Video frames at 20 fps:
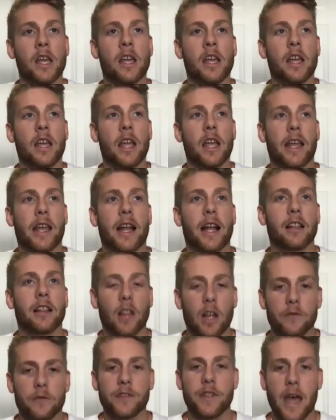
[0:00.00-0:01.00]
And I
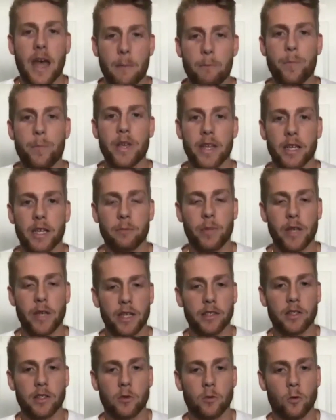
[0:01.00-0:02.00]
loved that big
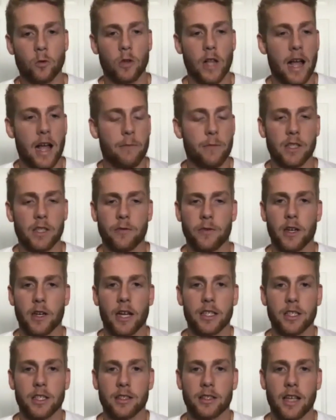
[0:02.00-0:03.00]
school atmosphere.
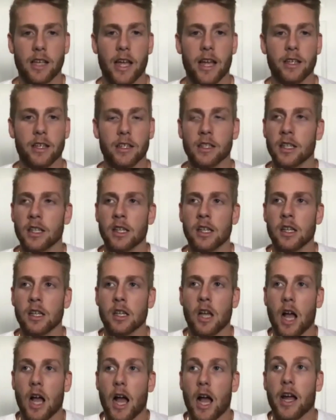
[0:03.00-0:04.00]

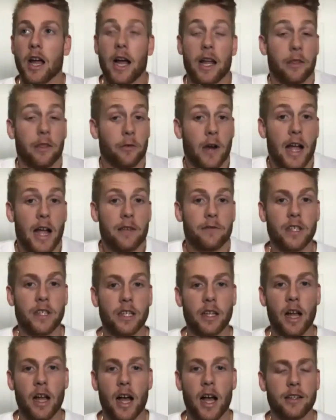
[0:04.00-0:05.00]
I thrived in it,
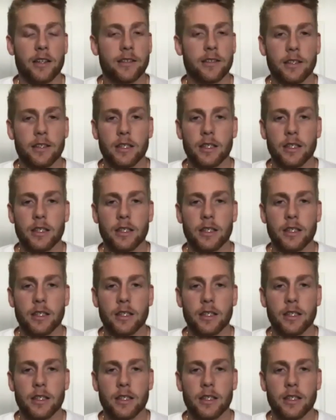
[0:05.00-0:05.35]
honestly.